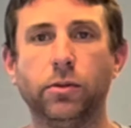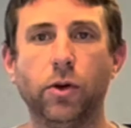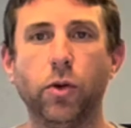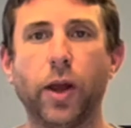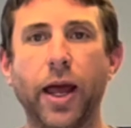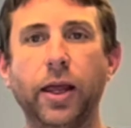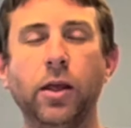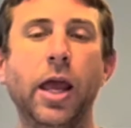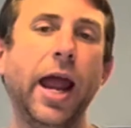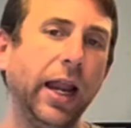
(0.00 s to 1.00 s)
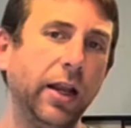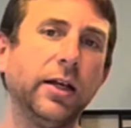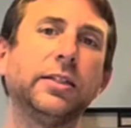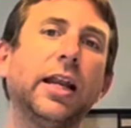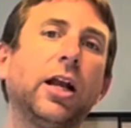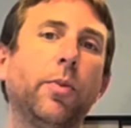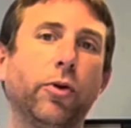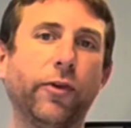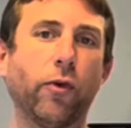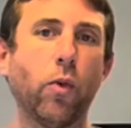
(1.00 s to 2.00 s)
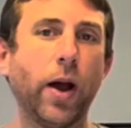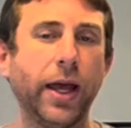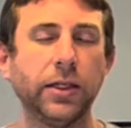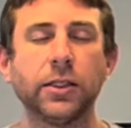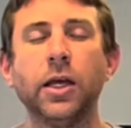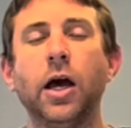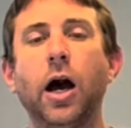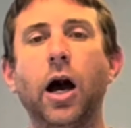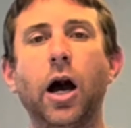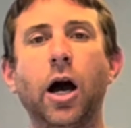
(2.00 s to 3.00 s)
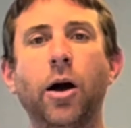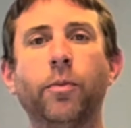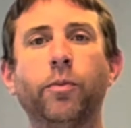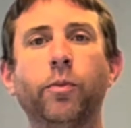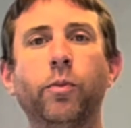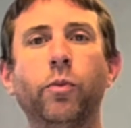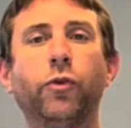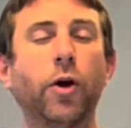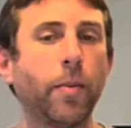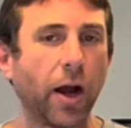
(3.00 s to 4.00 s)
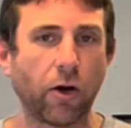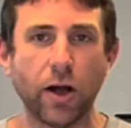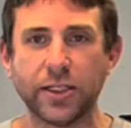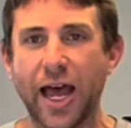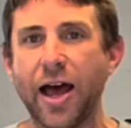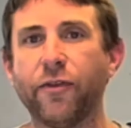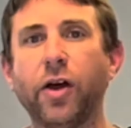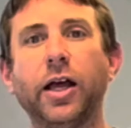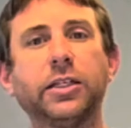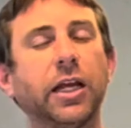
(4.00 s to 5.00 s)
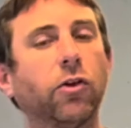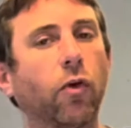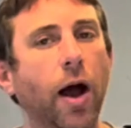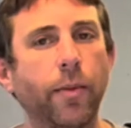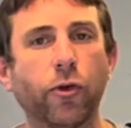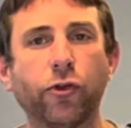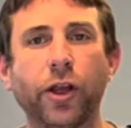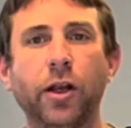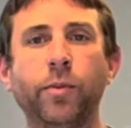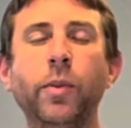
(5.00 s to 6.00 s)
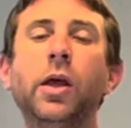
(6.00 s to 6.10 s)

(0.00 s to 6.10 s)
okay? And it does that a couple different ways. Some MyChrons have accelerometers in them,